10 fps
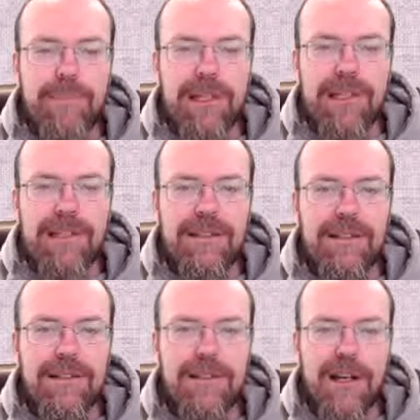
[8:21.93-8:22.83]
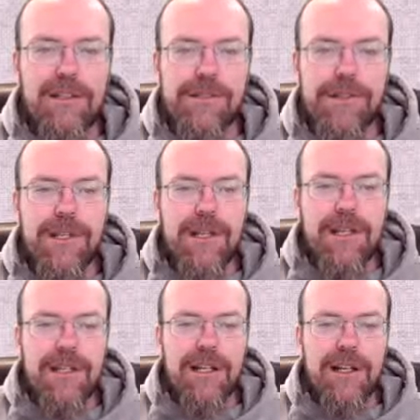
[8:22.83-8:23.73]
billion,
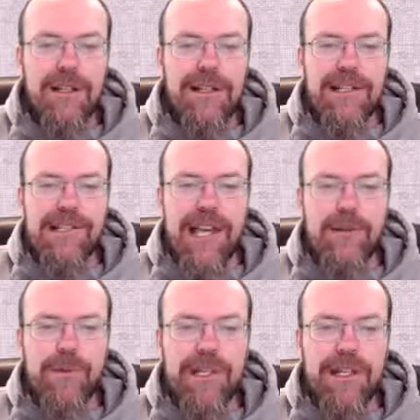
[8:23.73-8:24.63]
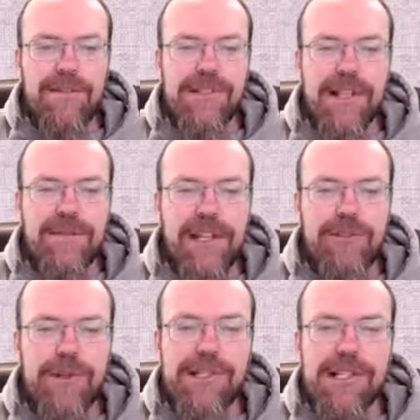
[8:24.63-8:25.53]
uh, its equity of
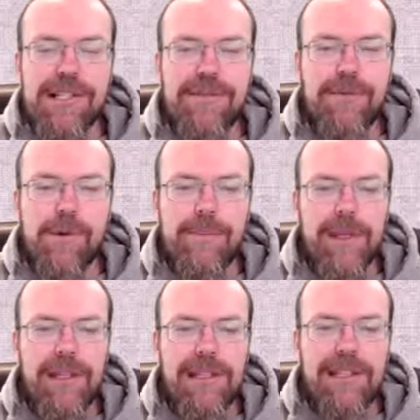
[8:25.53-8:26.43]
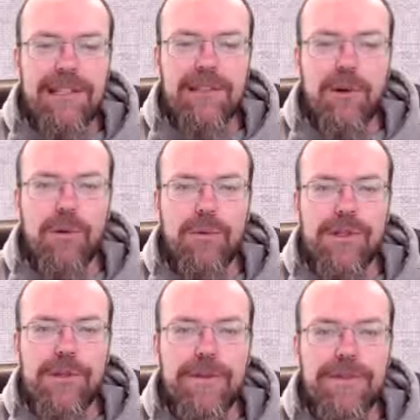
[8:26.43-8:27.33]
764 million and gold
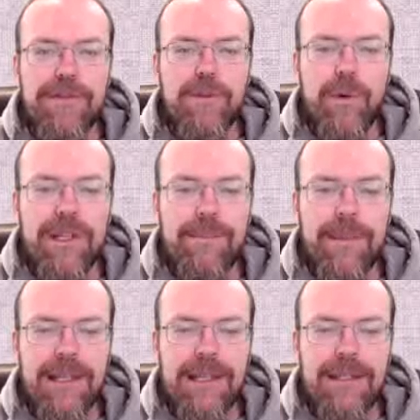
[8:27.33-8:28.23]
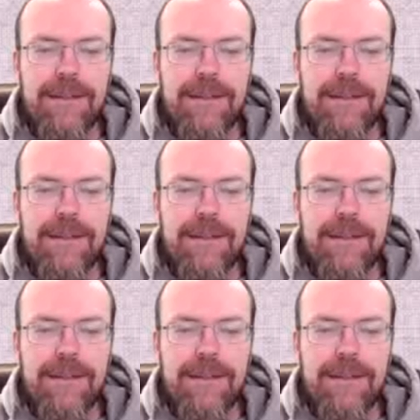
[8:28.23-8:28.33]
reserves of 20 million.